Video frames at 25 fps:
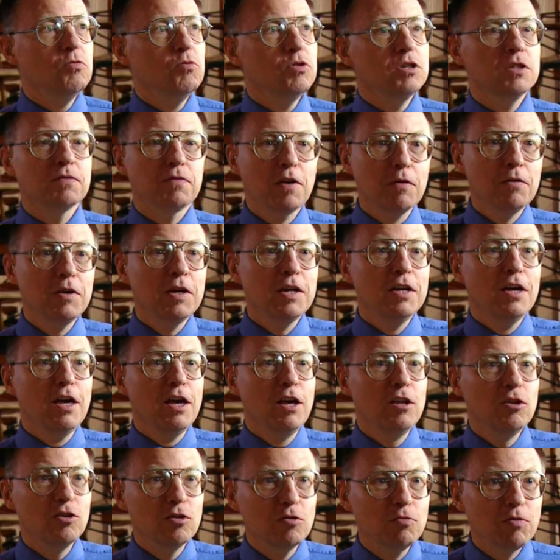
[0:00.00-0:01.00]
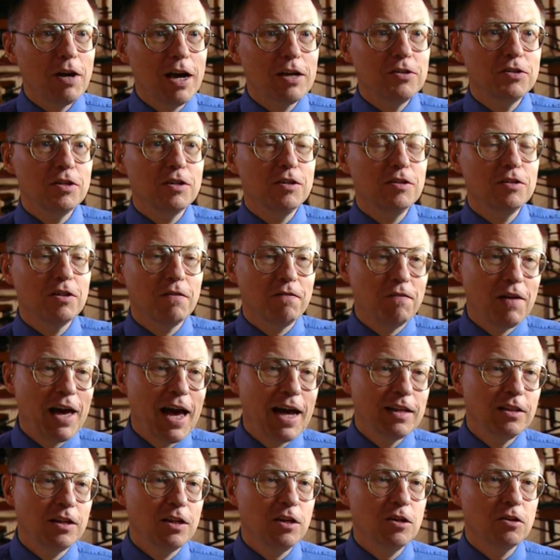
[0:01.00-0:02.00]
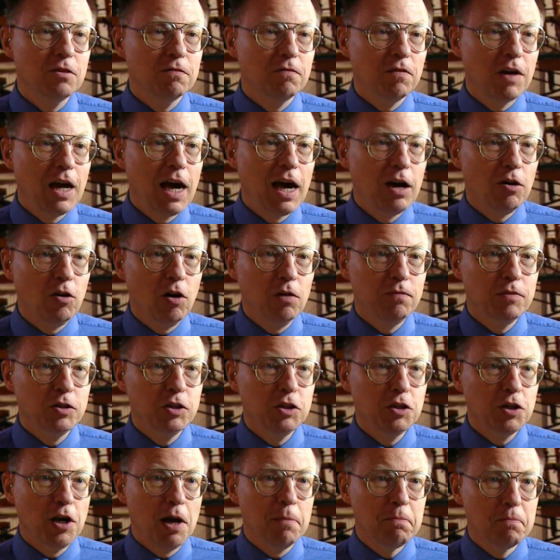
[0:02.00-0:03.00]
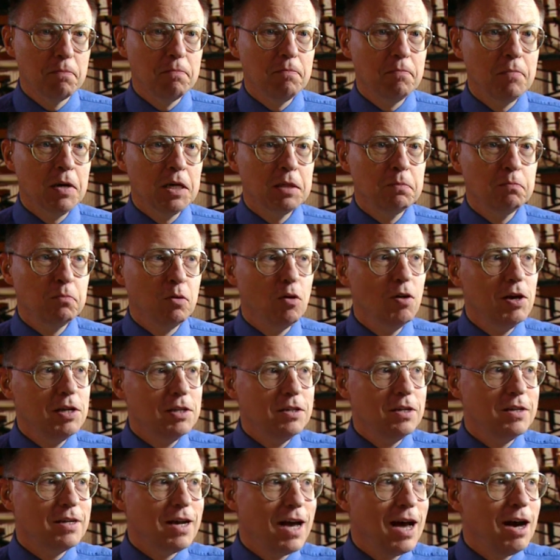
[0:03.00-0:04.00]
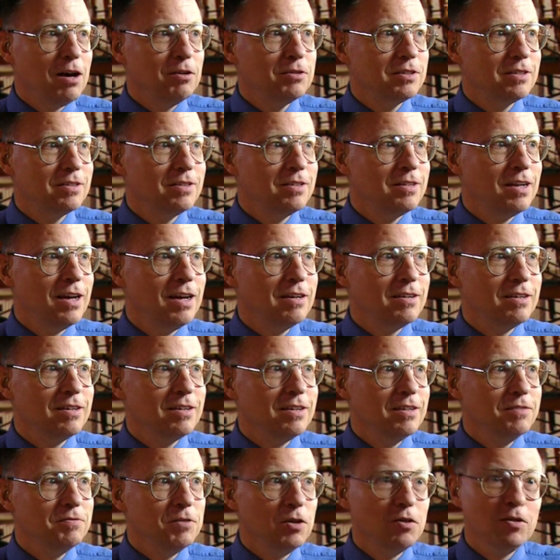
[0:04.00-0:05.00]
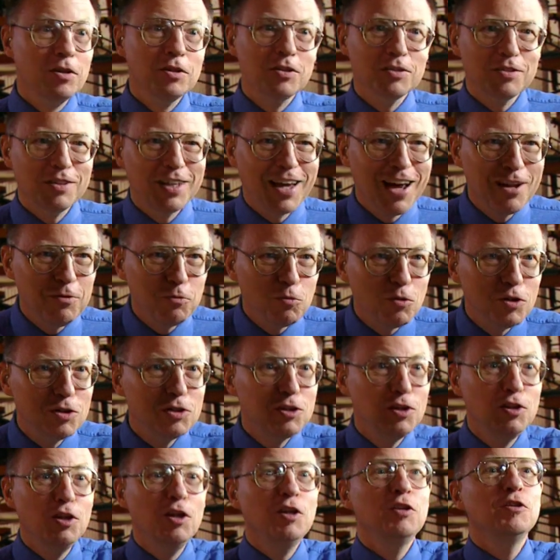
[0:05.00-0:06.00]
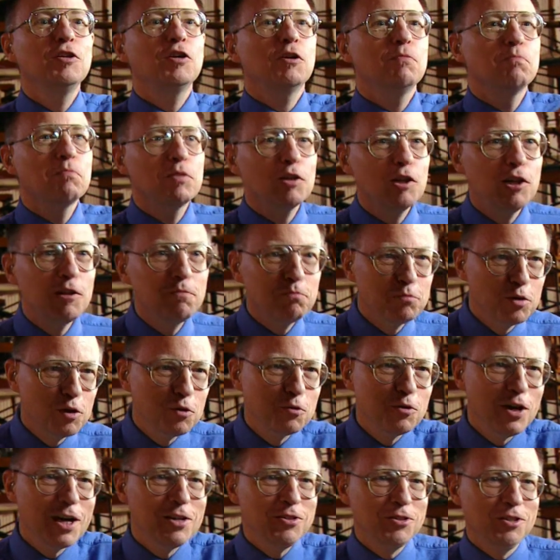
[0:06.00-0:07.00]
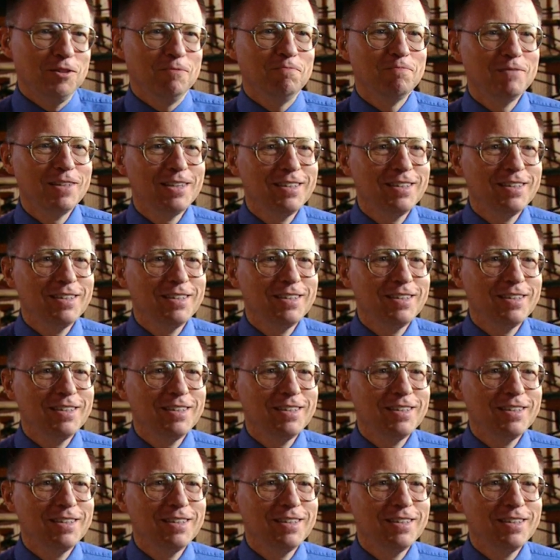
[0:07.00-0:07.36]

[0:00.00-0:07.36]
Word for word: was very interested in the fact that he could fly off a ship but pointed out that, of course, that was an incomplete progression.